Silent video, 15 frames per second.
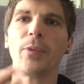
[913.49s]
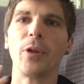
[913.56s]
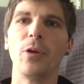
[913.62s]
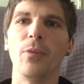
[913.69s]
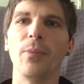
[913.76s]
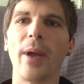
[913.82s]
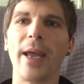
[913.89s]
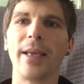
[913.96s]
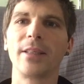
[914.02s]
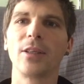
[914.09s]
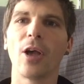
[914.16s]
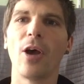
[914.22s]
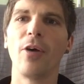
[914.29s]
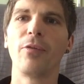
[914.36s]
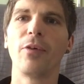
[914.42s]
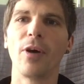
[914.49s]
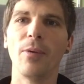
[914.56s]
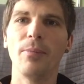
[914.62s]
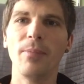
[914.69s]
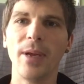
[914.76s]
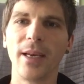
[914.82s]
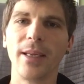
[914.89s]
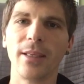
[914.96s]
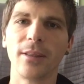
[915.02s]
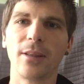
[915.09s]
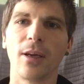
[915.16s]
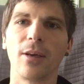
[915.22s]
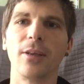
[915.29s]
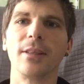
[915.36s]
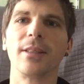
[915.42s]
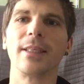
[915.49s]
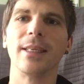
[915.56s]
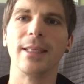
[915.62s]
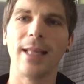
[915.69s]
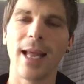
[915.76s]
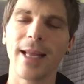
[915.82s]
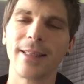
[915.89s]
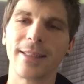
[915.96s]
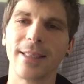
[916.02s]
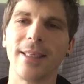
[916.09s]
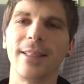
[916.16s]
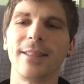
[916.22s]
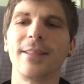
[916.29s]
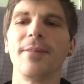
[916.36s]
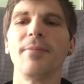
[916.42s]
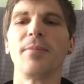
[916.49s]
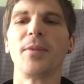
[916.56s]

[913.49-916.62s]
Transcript: who makes over $1 million in AdSense,